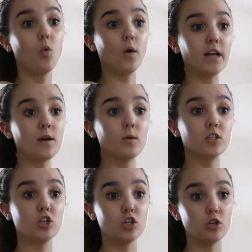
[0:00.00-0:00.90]
When he
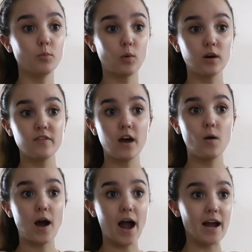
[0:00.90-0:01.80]
was a newborn
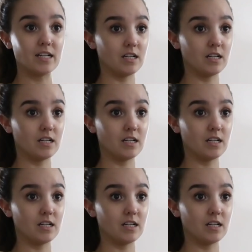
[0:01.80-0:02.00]
though, I